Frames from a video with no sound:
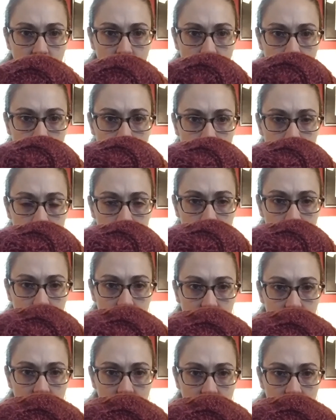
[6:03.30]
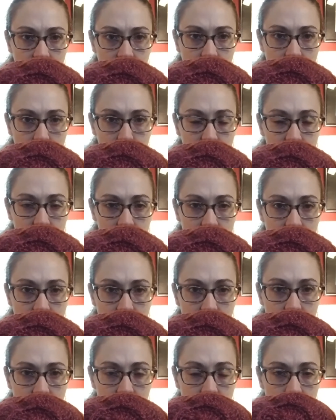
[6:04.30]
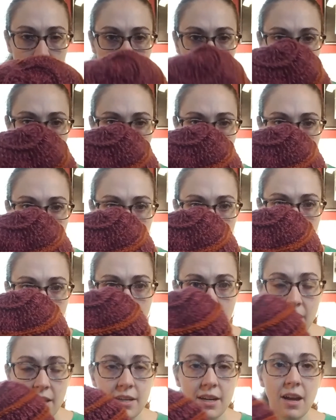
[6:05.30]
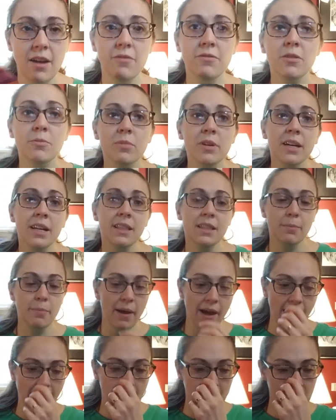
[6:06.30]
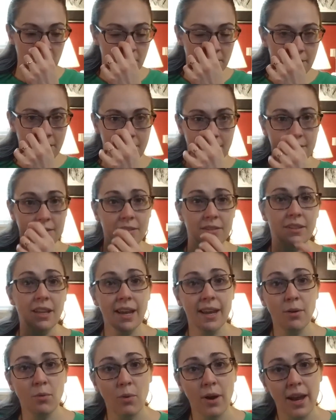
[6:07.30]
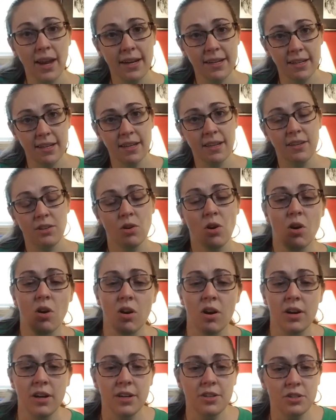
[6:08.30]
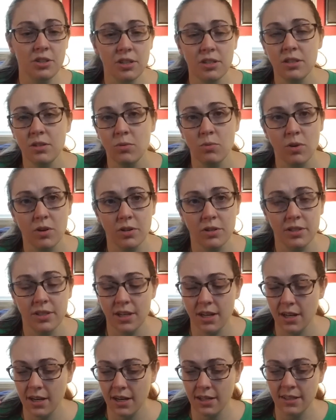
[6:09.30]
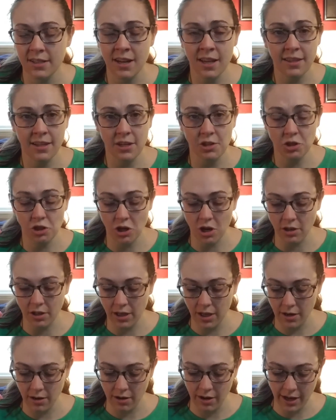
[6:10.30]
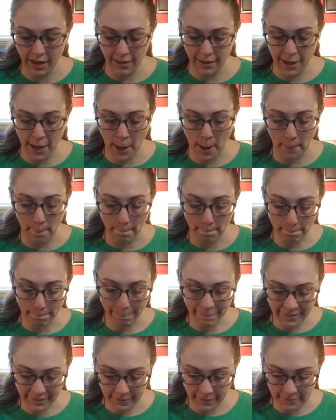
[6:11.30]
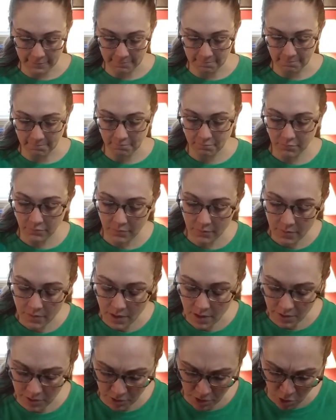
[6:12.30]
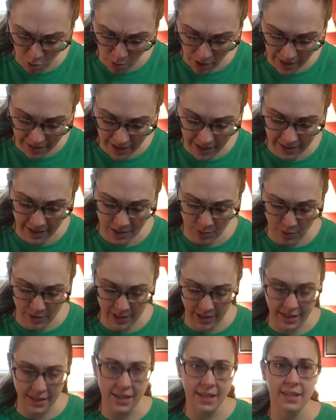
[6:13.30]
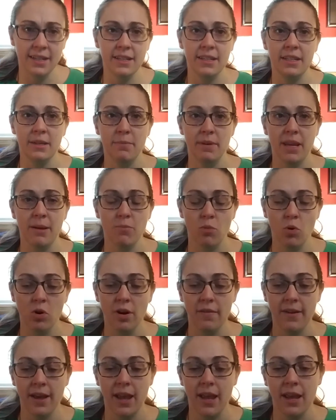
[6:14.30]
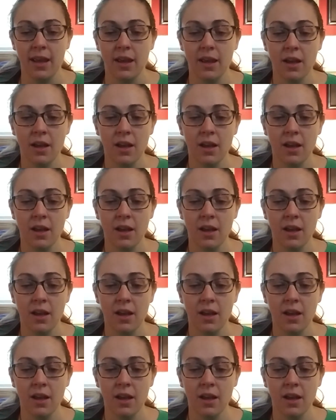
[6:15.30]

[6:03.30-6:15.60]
won't get a cold top of his head. Now, from reading the pattern, this is a lightweight yarn. It's just a worsted. It's nothing chunky or anything. So I think this was intended to be more of a,